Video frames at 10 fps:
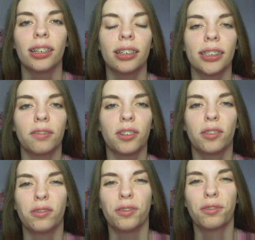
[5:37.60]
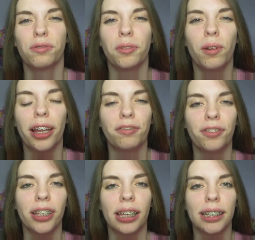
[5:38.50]
because I've got ordinary white
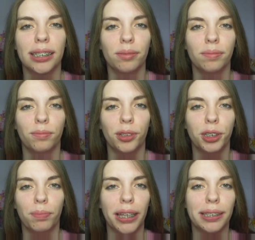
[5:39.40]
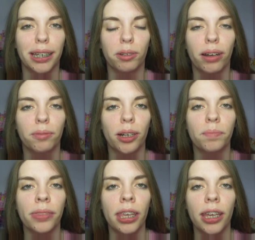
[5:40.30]
fillings which blend in quite
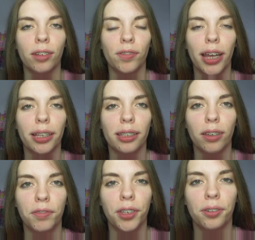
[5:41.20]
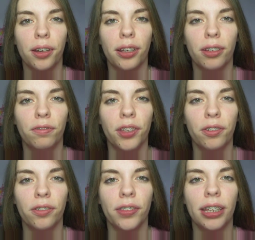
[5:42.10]
well. If I give you a
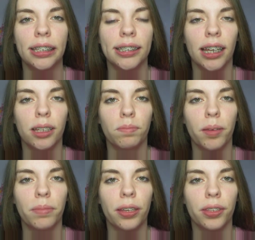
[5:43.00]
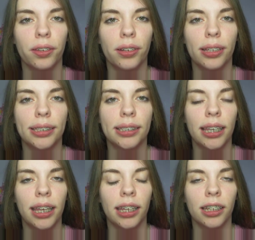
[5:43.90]
view of the inside of my mouth, you're going to
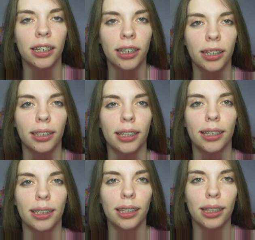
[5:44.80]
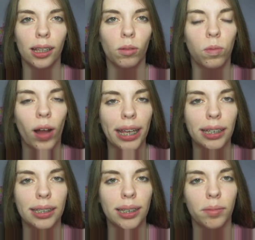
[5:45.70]
see there's a little white